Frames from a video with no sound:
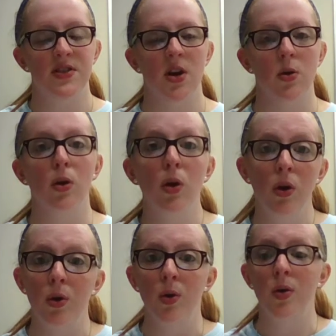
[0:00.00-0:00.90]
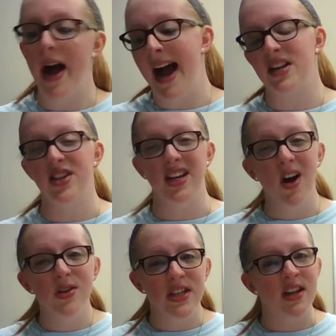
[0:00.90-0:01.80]
So glue actually
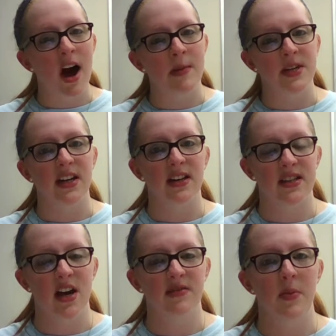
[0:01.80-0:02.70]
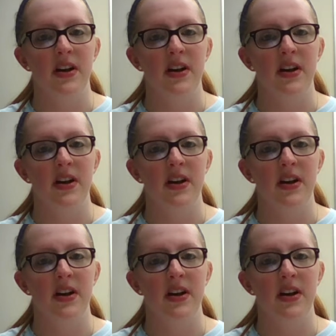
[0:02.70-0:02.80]
goes in the object itself,